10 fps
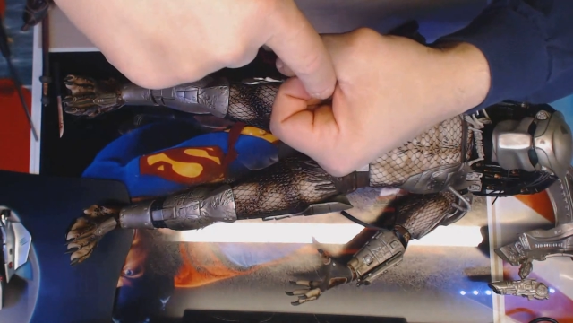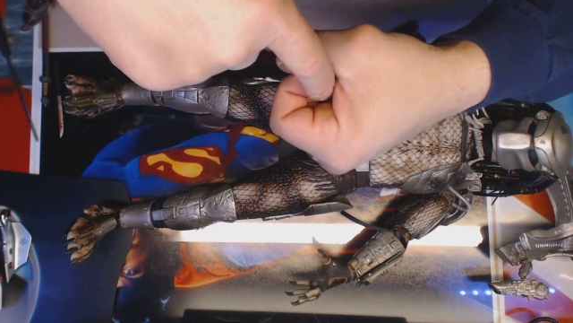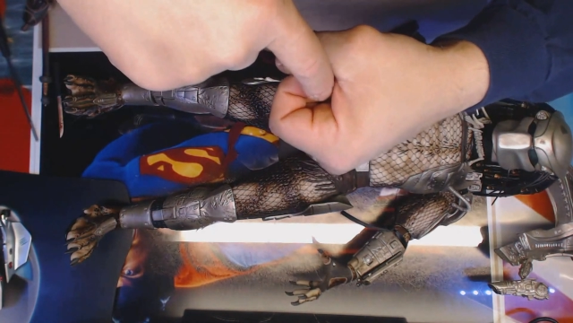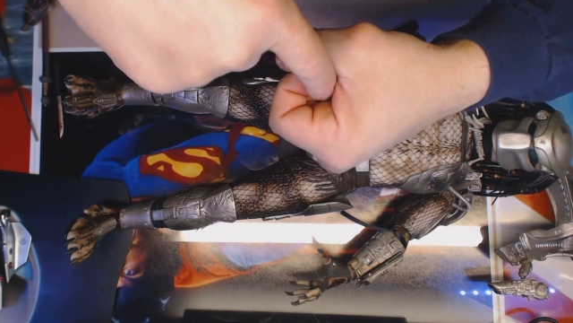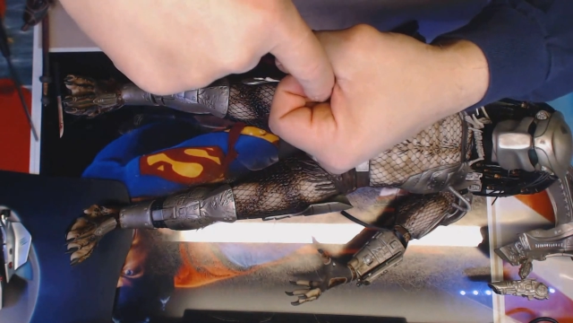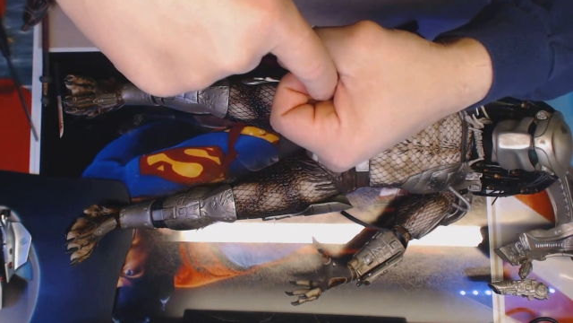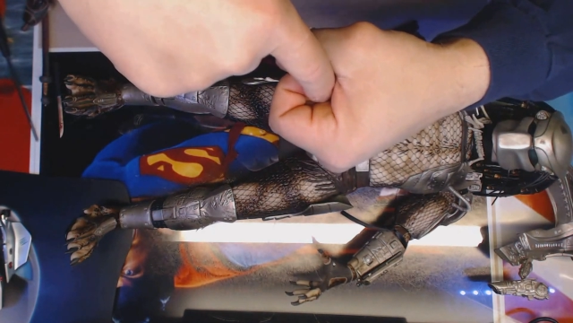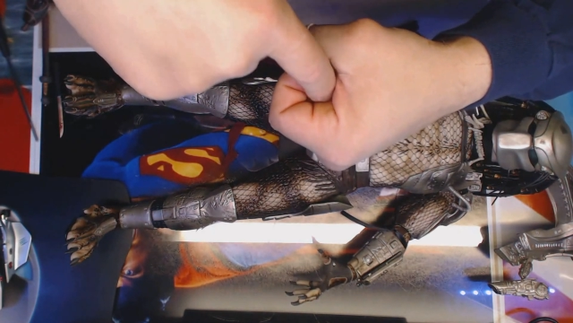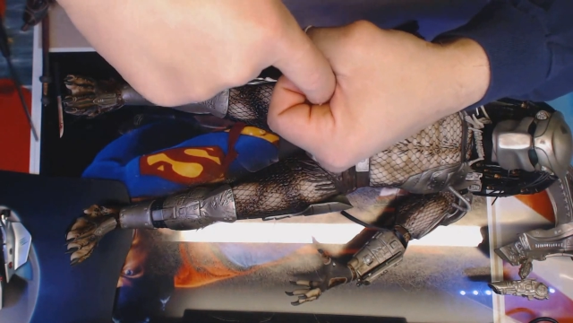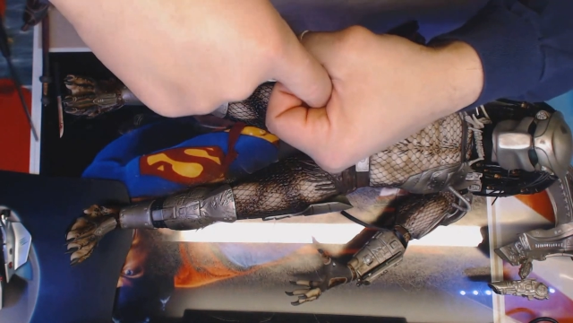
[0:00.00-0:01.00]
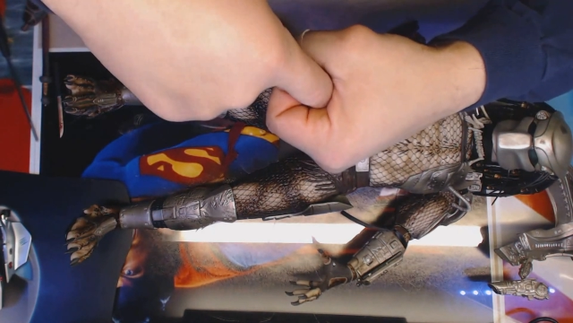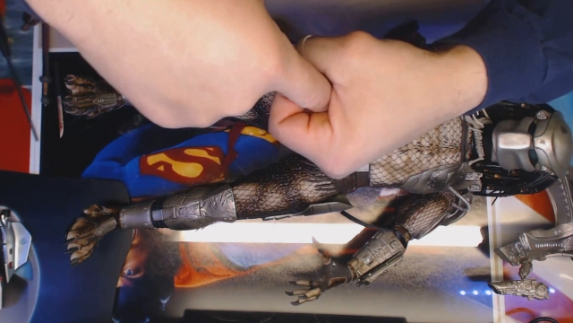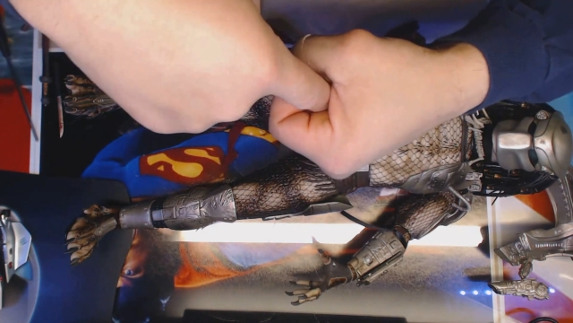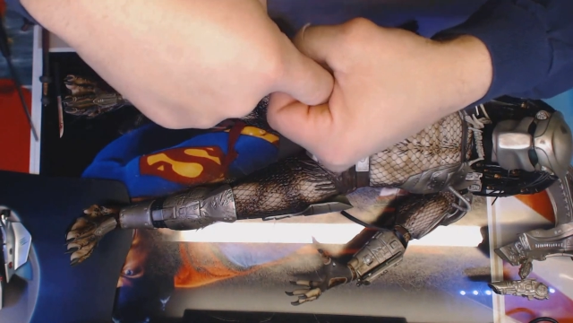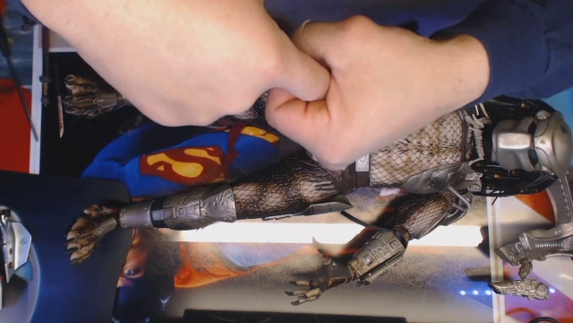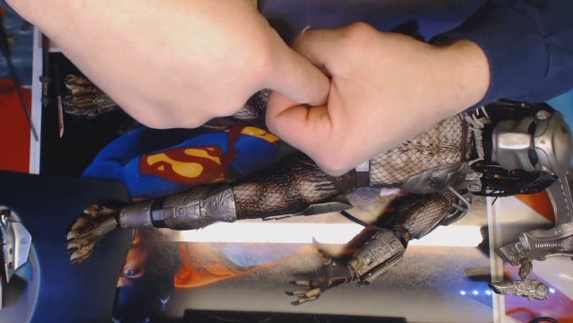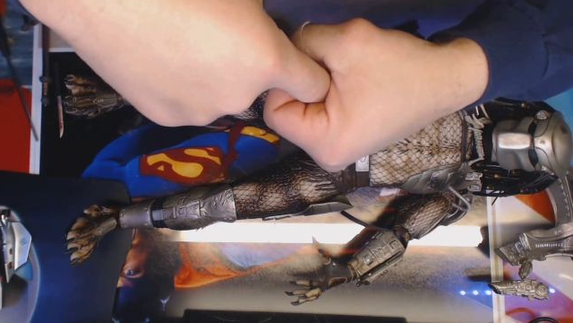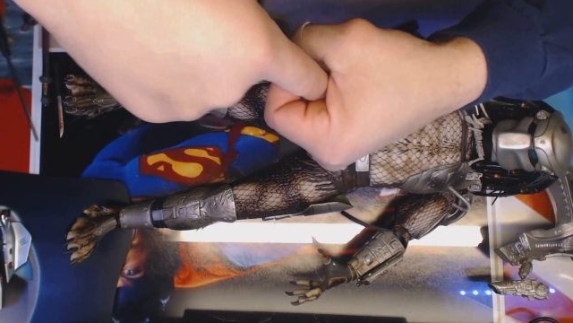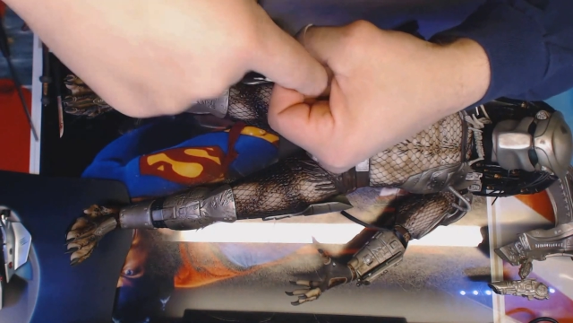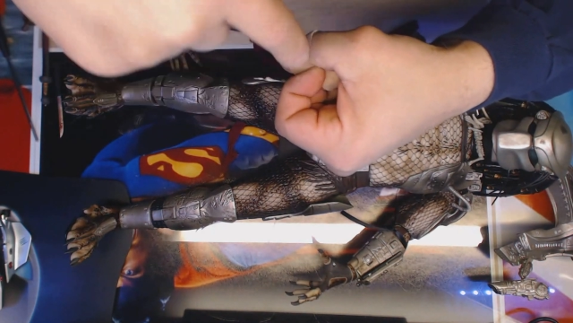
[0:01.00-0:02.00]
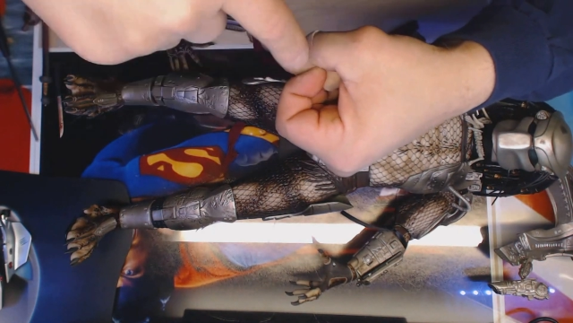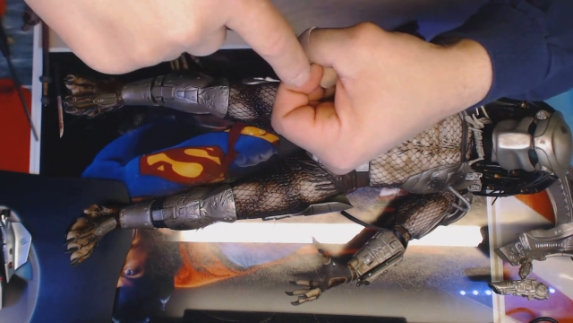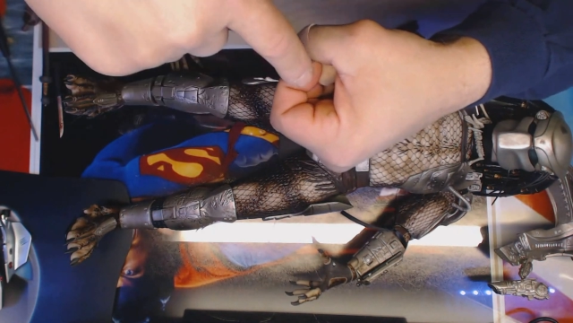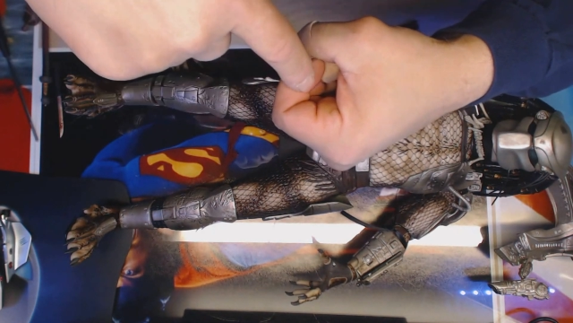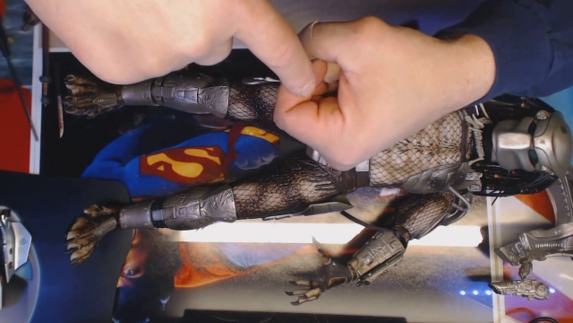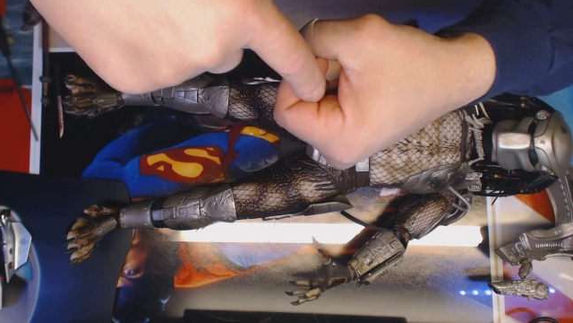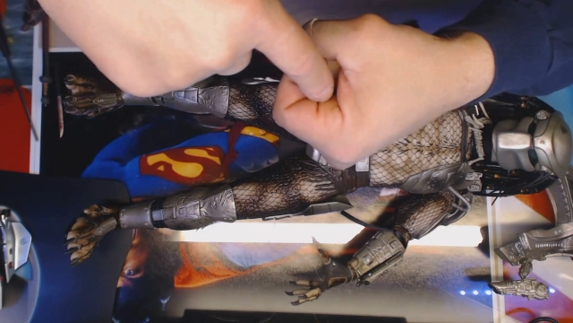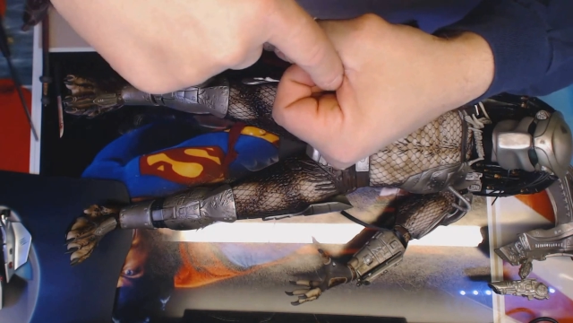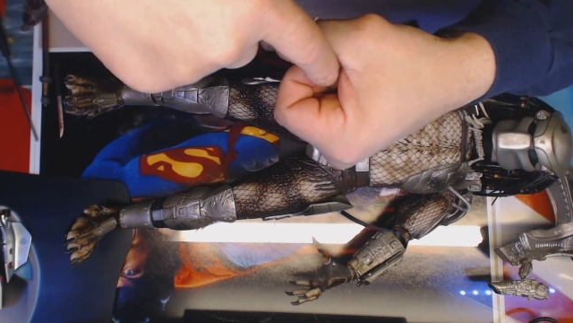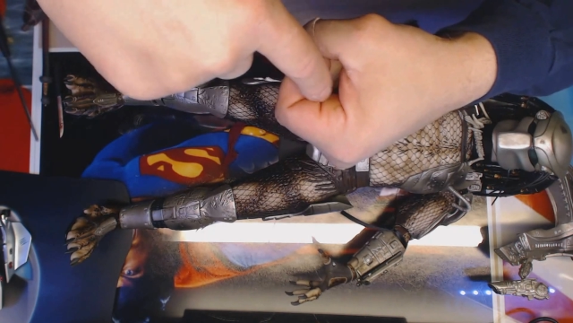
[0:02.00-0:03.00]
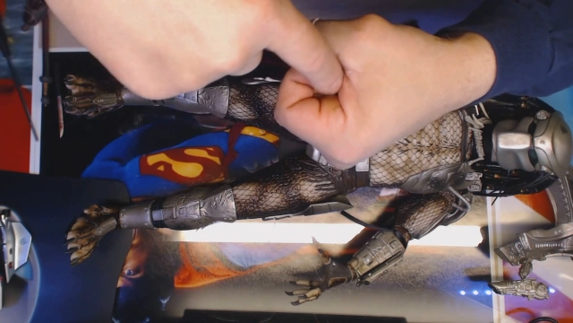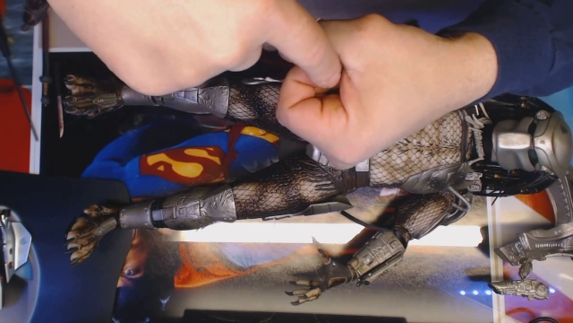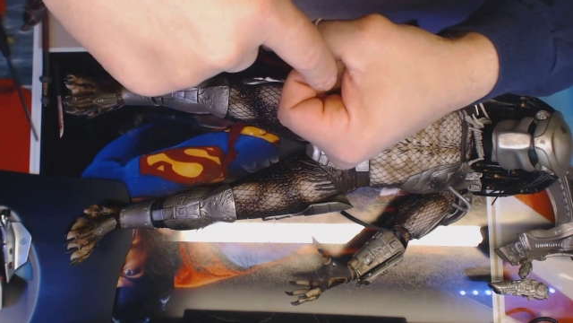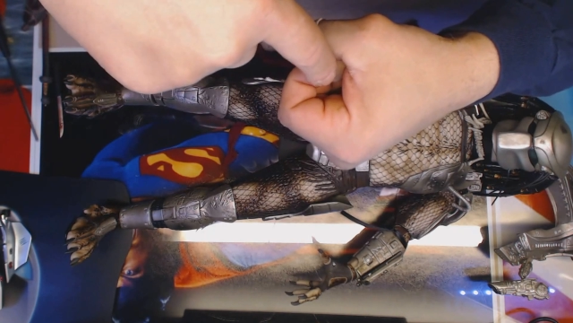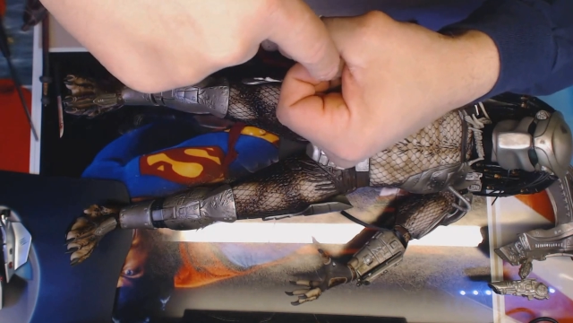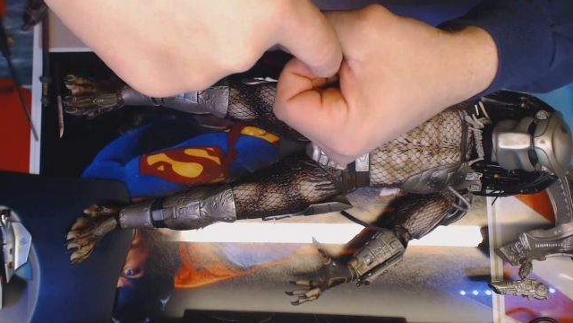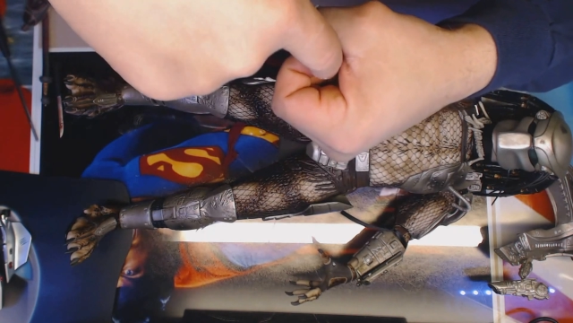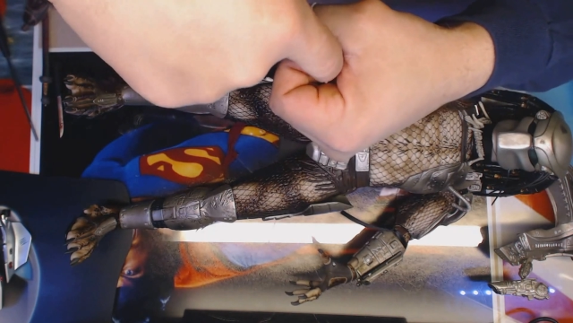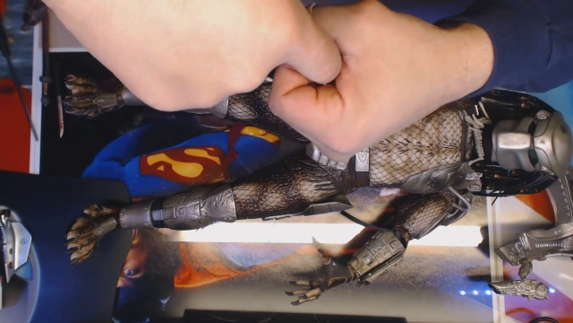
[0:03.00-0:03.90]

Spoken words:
[unreadable: no face in view]